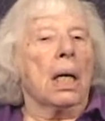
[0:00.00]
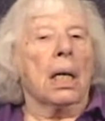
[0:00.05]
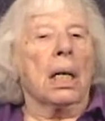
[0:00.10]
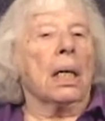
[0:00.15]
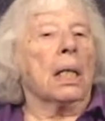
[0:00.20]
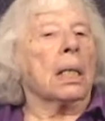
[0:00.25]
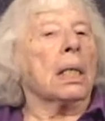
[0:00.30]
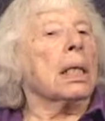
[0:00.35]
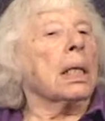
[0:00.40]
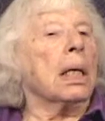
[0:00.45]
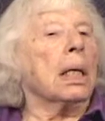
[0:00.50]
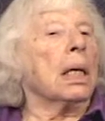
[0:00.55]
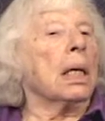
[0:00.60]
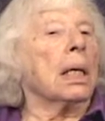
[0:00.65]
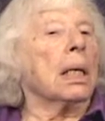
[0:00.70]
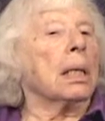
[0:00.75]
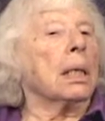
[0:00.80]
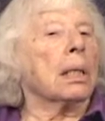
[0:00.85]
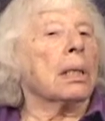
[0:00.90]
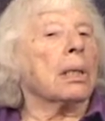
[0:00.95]
in
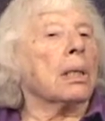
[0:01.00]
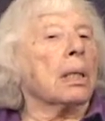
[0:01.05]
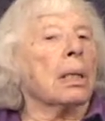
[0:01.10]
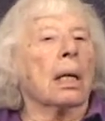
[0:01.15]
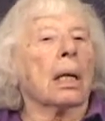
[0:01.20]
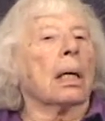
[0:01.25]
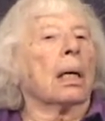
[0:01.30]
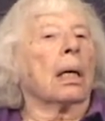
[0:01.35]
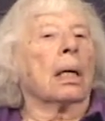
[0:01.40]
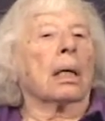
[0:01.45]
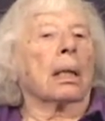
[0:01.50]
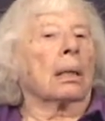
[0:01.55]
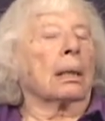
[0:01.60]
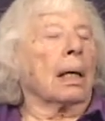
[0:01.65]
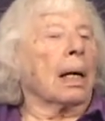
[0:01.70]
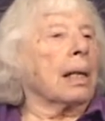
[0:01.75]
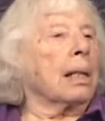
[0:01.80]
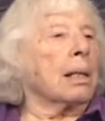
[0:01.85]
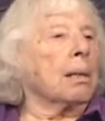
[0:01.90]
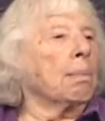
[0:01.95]
tears, uh,
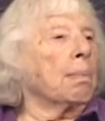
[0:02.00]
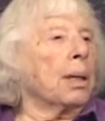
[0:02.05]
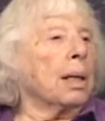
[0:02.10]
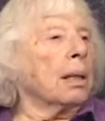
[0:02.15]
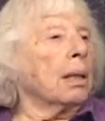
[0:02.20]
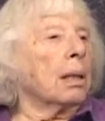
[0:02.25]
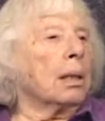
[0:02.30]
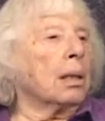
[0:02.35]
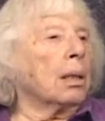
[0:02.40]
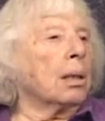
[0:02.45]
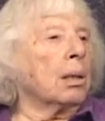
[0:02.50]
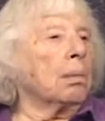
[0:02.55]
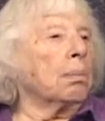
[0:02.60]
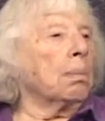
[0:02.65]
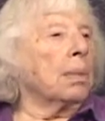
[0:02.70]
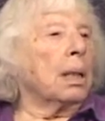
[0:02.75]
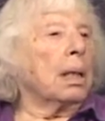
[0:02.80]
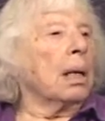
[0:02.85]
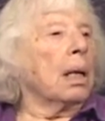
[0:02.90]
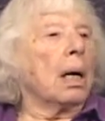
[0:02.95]
glad to be
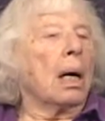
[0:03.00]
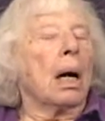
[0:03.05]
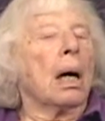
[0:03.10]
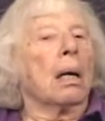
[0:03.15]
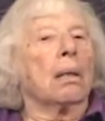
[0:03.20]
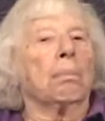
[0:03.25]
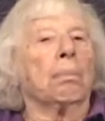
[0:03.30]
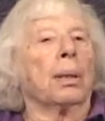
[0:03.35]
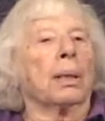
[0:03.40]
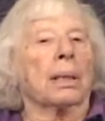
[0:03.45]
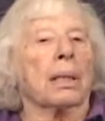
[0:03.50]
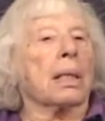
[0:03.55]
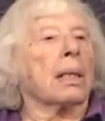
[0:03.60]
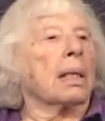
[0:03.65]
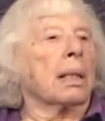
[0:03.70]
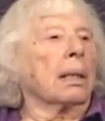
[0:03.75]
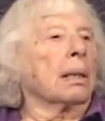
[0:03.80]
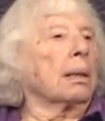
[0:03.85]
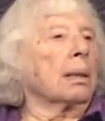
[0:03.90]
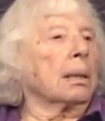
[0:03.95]
home, but
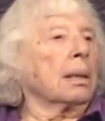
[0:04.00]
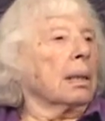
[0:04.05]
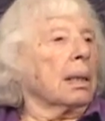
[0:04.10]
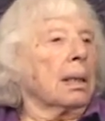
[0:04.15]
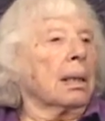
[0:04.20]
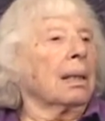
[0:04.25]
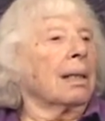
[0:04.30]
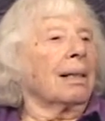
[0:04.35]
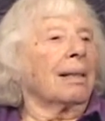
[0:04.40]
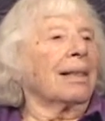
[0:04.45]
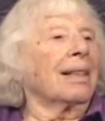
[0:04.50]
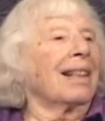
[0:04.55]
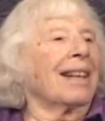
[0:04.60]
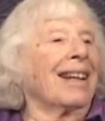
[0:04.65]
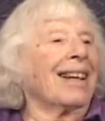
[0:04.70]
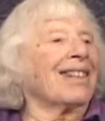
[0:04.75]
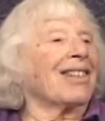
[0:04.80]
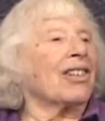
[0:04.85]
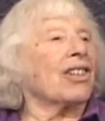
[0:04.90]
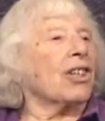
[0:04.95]
still
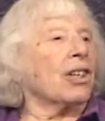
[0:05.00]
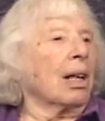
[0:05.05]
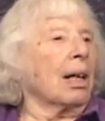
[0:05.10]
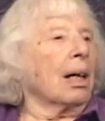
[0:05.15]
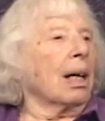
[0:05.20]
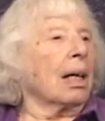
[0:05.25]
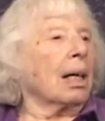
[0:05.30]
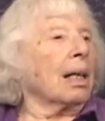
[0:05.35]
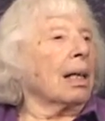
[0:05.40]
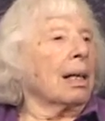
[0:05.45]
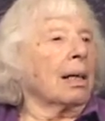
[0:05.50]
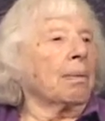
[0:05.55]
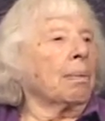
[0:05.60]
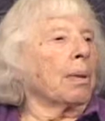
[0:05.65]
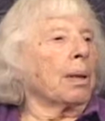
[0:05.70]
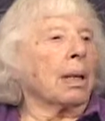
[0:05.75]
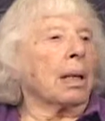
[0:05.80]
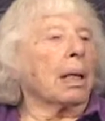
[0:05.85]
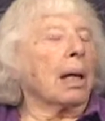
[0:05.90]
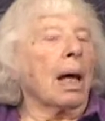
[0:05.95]
in shock at
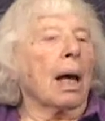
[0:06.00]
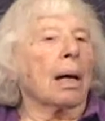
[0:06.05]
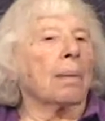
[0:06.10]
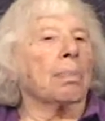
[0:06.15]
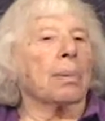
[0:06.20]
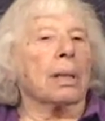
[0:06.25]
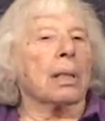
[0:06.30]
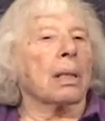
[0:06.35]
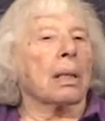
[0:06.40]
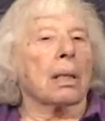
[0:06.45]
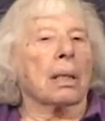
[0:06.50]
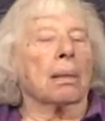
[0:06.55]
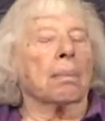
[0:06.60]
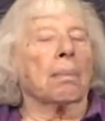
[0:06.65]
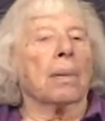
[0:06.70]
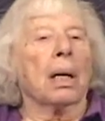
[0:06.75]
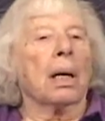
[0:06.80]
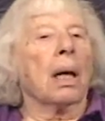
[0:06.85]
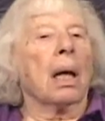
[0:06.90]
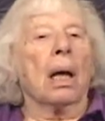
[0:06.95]
what had happened to
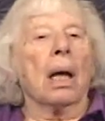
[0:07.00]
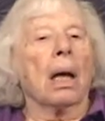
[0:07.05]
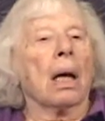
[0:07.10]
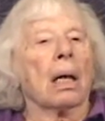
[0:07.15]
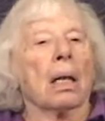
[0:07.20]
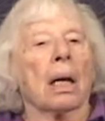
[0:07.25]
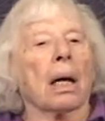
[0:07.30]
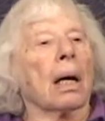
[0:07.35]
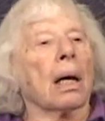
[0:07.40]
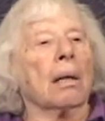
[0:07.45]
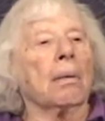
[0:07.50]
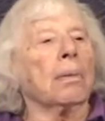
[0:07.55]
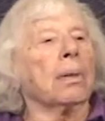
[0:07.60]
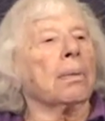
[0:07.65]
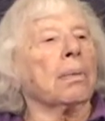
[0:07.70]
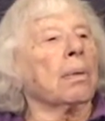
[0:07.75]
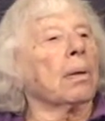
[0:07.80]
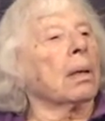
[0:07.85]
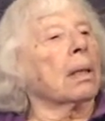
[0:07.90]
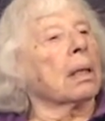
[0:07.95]
them. And I
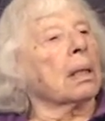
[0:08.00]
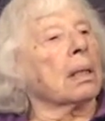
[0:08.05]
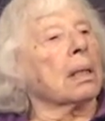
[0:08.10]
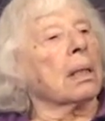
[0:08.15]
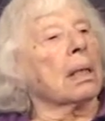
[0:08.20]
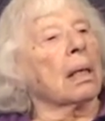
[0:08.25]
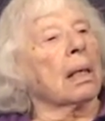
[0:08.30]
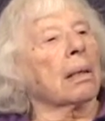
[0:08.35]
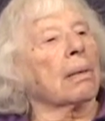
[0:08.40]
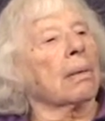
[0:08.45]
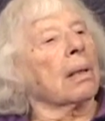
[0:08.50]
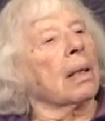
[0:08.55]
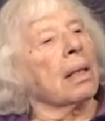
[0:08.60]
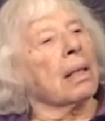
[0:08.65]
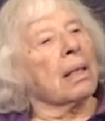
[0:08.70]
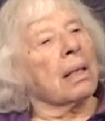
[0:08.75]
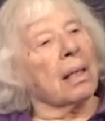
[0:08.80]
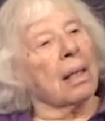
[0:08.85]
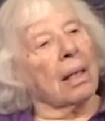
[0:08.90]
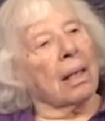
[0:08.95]
would walk down
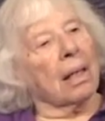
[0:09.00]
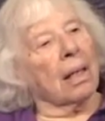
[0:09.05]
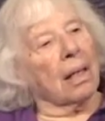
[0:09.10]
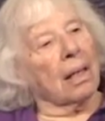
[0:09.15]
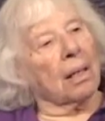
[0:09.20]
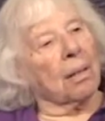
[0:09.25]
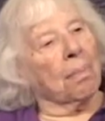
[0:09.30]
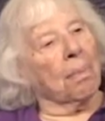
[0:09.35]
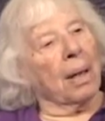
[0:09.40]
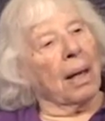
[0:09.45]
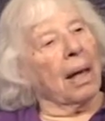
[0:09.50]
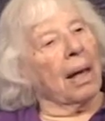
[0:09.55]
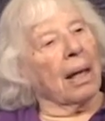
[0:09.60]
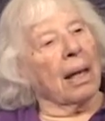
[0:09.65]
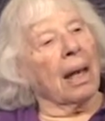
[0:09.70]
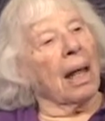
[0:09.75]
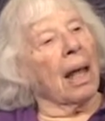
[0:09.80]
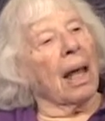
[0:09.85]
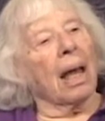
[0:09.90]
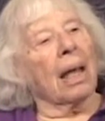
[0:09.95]
kissing these
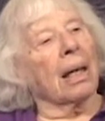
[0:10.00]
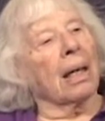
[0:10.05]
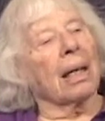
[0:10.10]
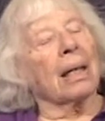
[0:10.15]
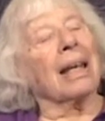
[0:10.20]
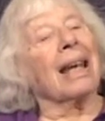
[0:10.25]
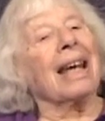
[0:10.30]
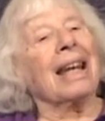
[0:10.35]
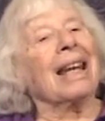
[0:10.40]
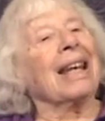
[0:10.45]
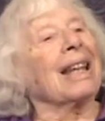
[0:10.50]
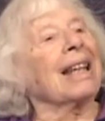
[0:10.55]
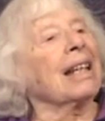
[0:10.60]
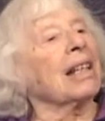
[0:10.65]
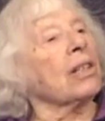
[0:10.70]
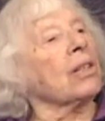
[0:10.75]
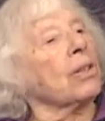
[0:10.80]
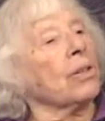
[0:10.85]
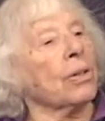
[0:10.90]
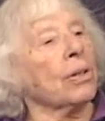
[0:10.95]
men and getting
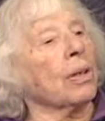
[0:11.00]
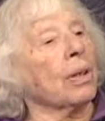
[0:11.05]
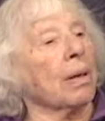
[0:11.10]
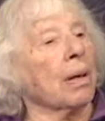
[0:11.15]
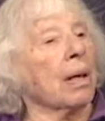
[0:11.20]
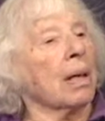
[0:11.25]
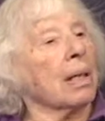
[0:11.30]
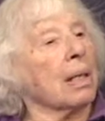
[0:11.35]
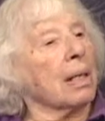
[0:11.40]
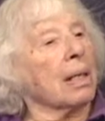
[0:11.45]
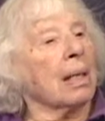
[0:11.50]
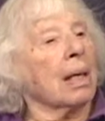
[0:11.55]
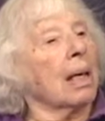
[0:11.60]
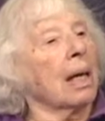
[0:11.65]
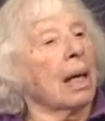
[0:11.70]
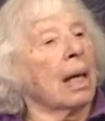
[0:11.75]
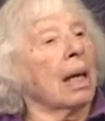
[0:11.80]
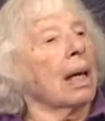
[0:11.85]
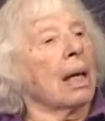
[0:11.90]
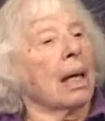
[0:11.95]
their stories,
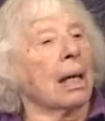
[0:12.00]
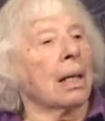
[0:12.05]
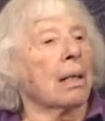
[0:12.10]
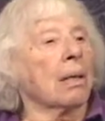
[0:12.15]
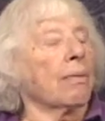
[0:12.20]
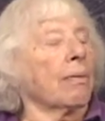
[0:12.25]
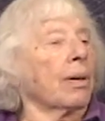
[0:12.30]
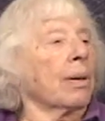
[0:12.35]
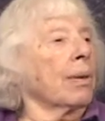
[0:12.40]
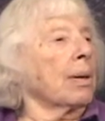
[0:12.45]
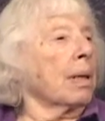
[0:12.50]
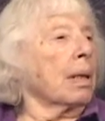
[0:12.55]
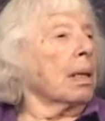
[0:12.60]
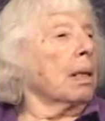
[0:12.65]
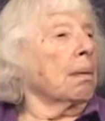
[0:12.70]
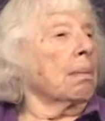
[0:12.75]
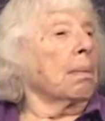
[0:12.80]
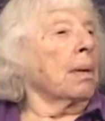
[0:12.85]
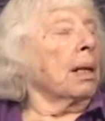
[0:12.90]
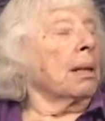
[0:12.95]
interviewing
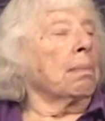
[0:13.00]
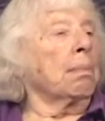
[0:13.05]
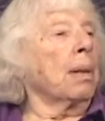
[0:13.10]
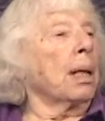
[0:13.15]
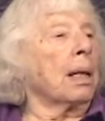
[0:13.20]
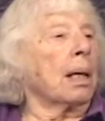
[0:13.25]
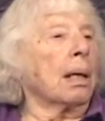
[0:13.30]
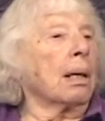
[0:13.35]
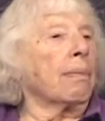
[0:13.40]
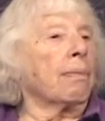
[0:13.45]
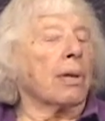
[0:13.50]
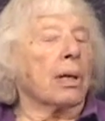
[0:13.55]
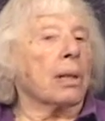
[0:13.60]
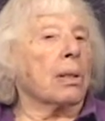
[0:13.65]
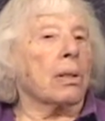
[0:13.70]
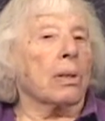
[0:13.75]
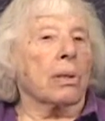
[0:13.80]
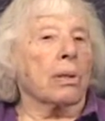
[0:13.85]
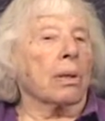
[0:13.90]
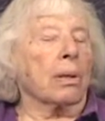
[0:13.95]
them. And many of their
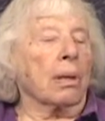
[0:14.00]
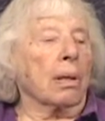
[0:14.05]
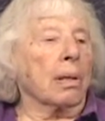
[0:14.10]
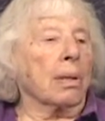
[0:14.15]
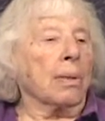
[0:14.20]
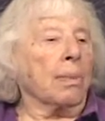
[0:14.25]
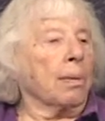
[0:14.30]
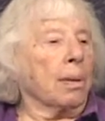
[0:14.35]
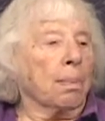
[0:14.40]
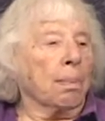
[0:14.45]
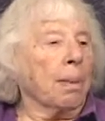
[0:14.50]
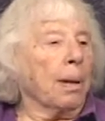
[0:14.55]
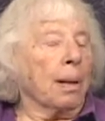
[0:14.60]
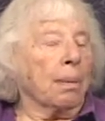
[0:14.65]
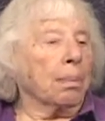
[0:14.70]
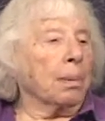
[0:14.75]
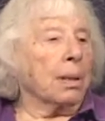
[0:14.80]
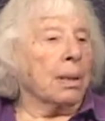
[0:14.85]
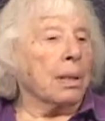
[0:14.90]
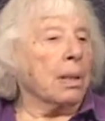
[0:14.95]
stories were
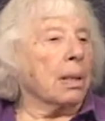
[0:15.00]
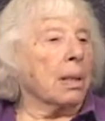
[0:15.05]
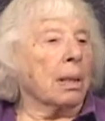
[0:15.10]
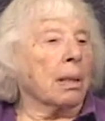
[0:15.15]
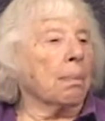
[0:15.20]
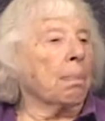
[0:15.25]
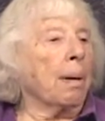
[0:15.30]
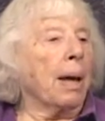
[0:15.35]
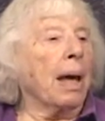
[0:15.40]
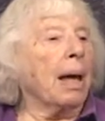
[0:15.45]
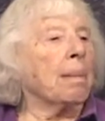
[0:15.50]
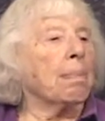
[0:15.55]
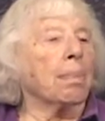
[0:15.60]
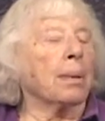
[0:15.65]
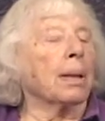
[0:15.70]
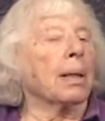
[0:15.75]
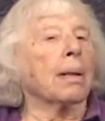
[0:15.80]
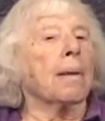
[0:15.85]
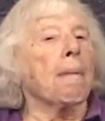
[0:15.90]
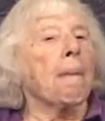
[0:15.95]
published in the
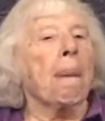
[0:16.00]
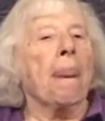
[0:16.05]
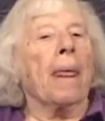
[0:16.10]
paper.